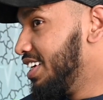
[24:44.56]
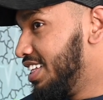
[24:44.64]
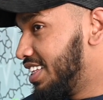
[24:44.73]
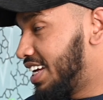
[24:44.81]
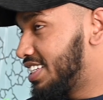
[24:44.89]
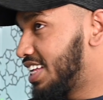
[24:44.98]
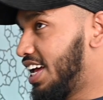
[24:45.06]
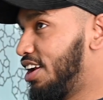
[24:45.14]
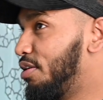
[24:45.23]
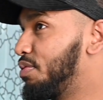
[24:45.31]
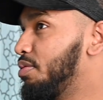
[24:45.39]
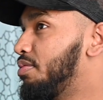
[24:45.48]
that's like, a
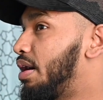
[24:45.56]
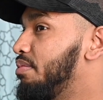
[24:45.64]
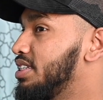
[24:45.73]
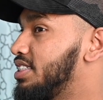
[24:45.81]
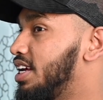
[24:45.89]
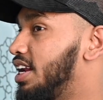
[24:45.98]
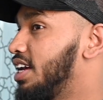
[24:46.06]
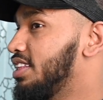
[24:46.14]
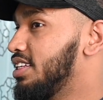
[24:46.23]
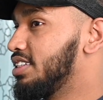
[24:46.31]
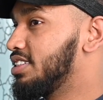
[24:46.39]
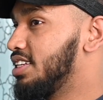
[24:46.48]
lot of people might miss that. Like
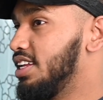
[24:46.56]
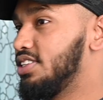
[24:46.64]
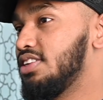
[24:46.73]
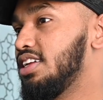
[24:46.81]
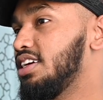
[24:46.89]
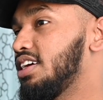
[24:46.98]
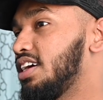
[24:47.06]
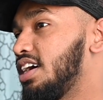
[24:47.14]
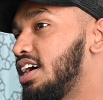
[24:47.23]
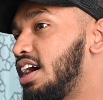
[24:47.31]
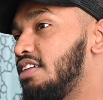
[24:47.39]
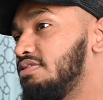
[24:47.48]
they just literally
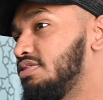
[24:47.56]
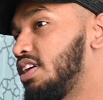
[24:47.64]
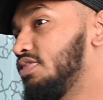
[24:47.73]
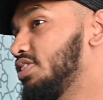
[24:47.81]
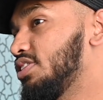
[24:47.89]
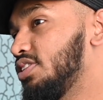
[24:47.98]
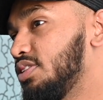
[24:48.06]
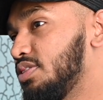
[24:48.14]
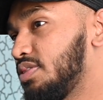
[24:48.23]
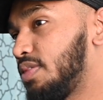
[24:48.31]
have nothing to do.